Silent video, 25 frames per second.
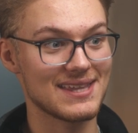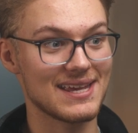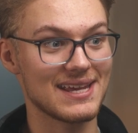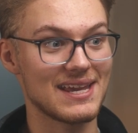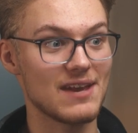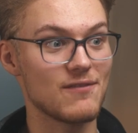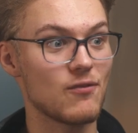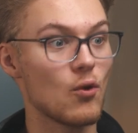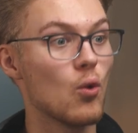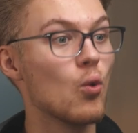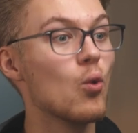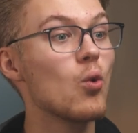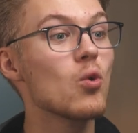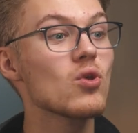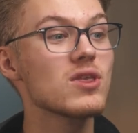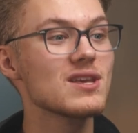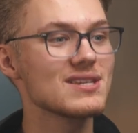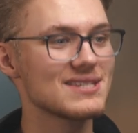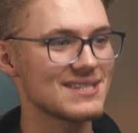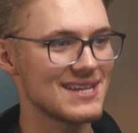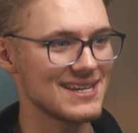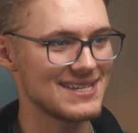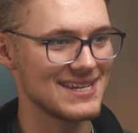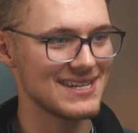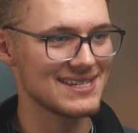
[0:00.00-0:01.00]
they give all the
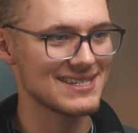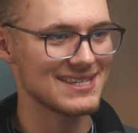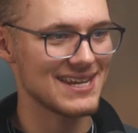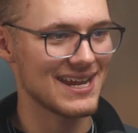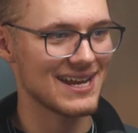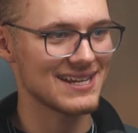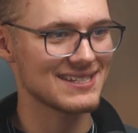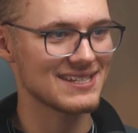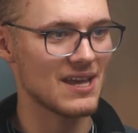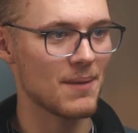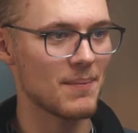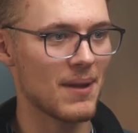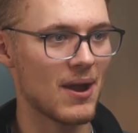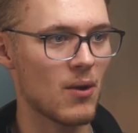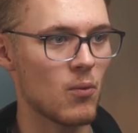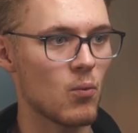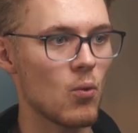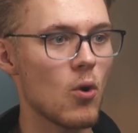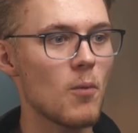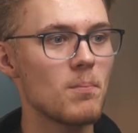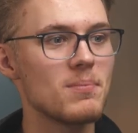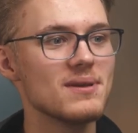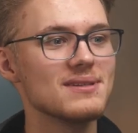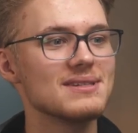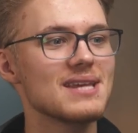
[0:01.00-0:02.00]
statistics about
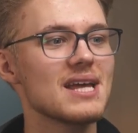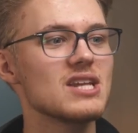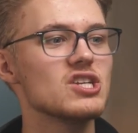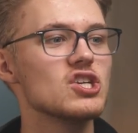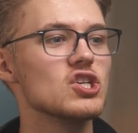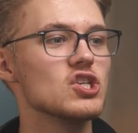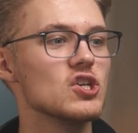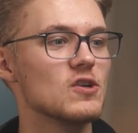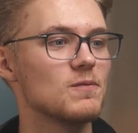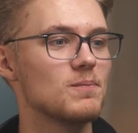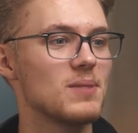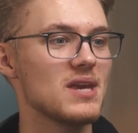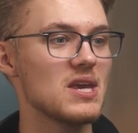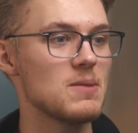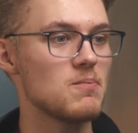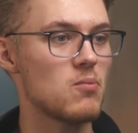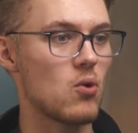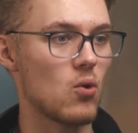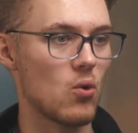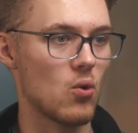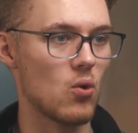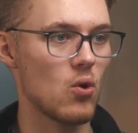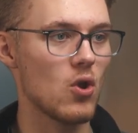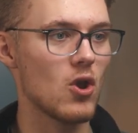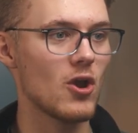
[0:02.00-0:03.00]
what percentage of
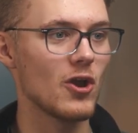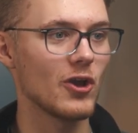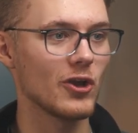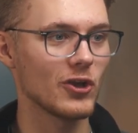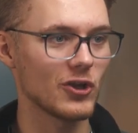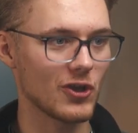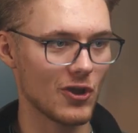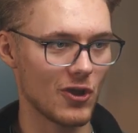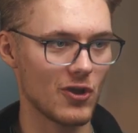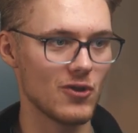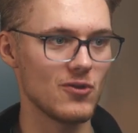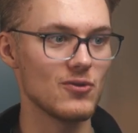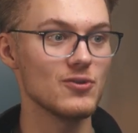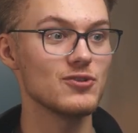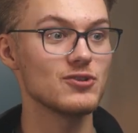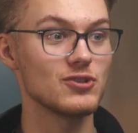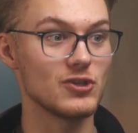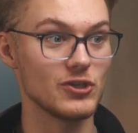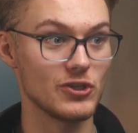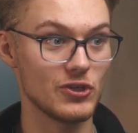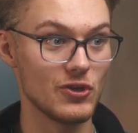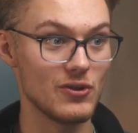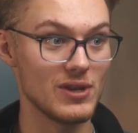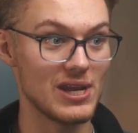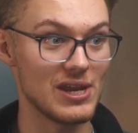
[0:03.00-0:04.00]
people go
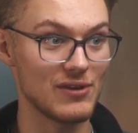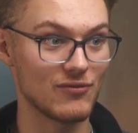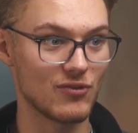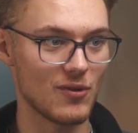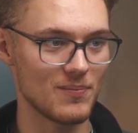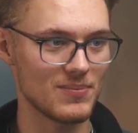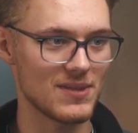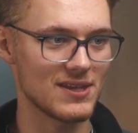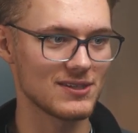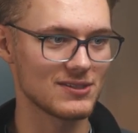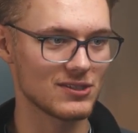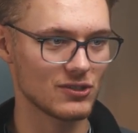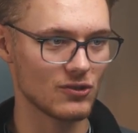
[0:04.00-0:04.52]
to uni from this